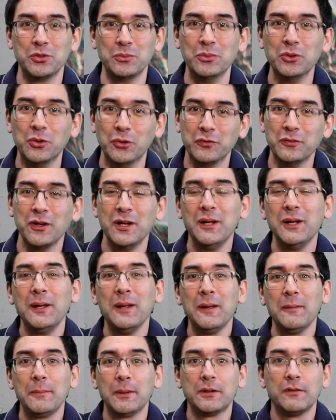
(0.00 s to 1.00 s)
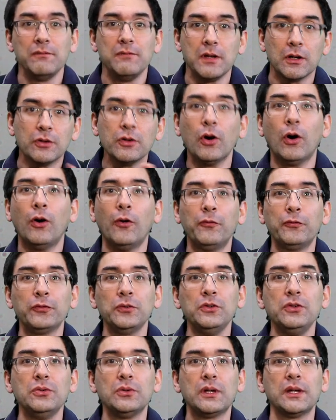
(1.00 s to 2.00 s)
to move. But very
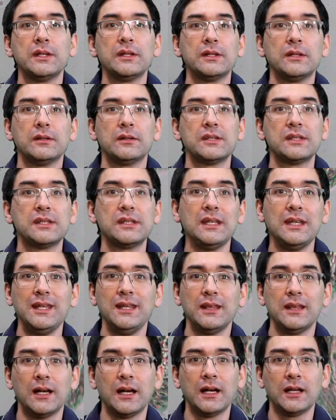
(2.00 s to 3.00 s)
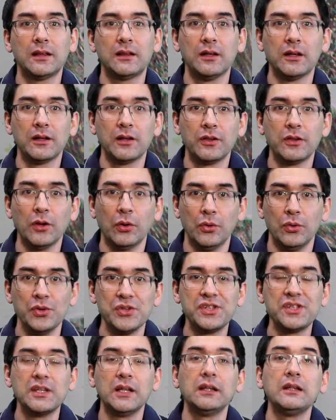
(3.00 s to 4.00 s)
often you can see that uh,
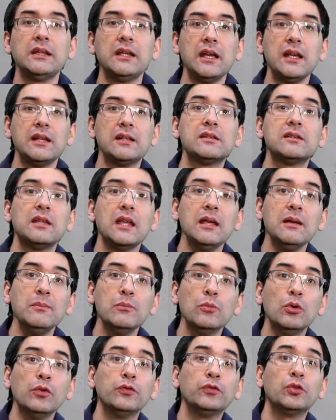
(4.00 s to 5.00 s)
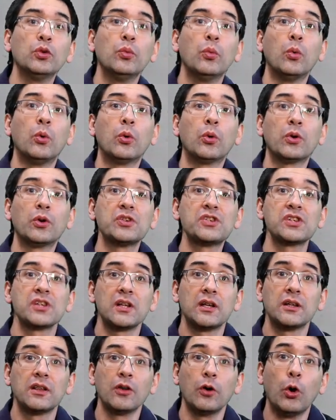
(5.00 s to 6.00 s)
those ciliates, they move towards
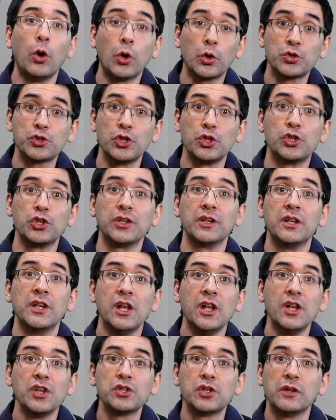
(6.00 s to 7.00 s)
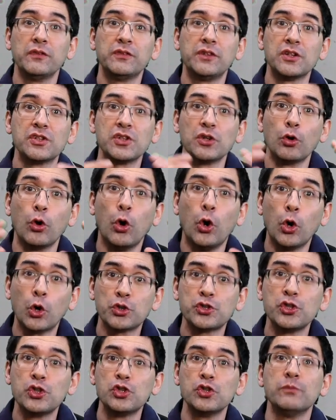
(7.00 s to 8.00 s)
uh, oxygen. So if there's an
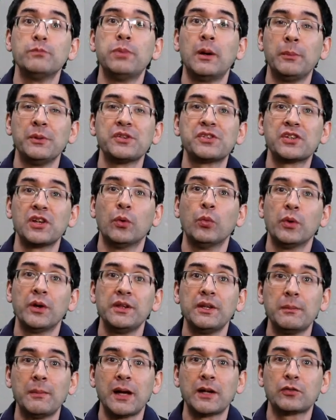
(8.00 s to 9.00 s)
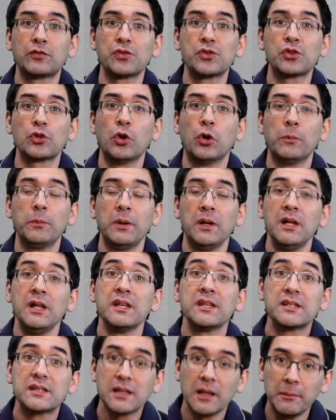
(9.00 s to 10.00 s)
oxygen bubble bubble somewhere in the microscope,
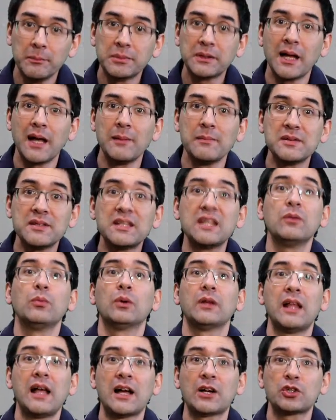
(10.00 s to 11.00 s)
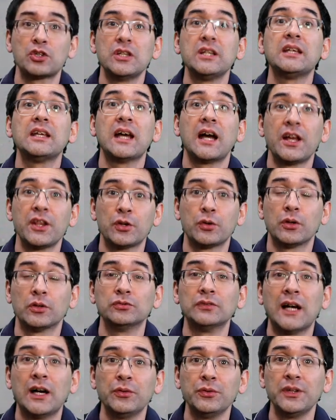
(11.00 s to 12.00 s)
sometimes they will actually gather
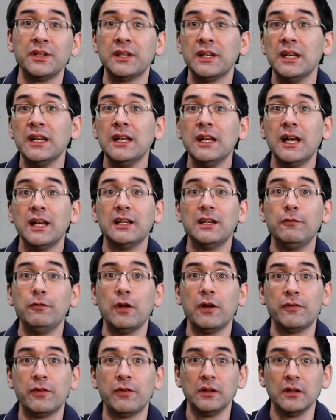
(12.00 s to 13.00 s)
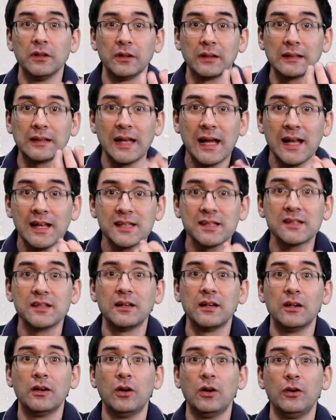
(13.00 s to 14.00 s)
around it. And if you little glass
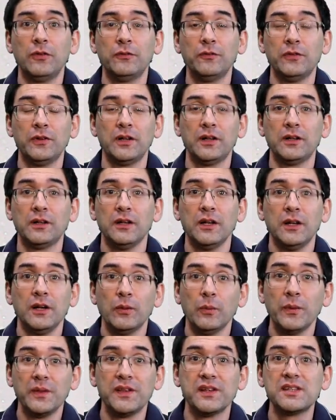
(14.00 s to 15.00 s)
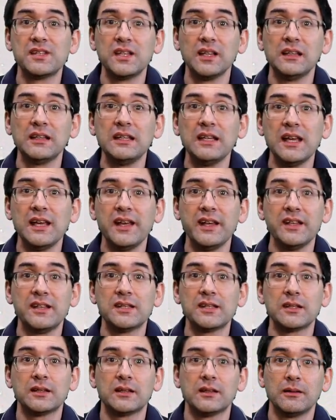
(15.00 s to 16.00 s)
uh, of uh, with the
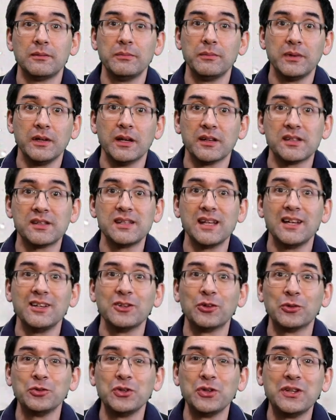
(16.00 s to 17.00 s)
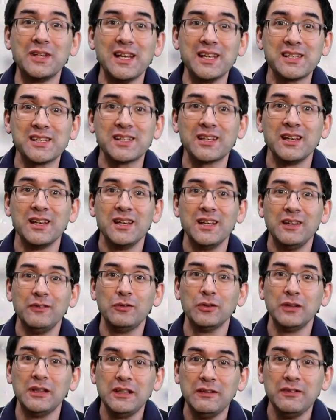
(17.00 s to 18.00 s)
ciliates uh, yeah, standing on your desk,
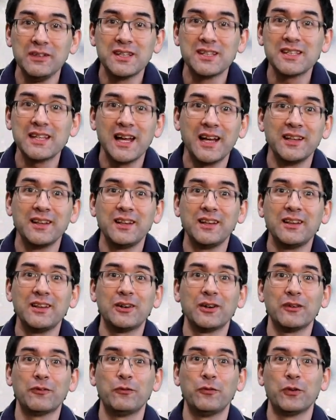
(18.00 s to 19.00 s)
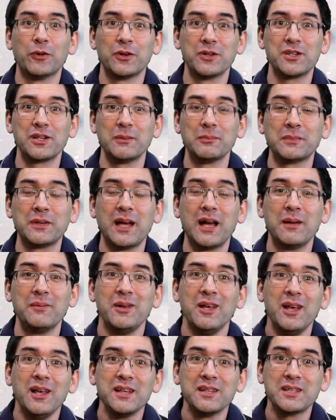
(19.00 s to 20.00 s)
if you leave it standing there for some
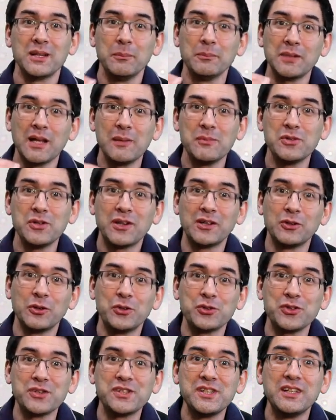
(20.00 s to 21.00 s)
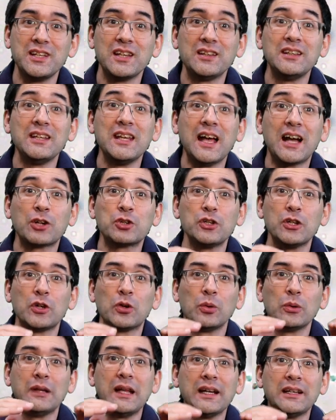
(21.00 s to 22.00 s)
time, sometimes you can also see that they actually
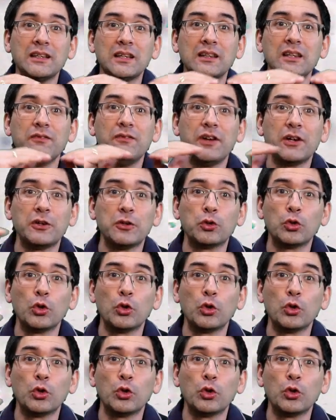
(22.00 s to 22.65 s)
collect at the very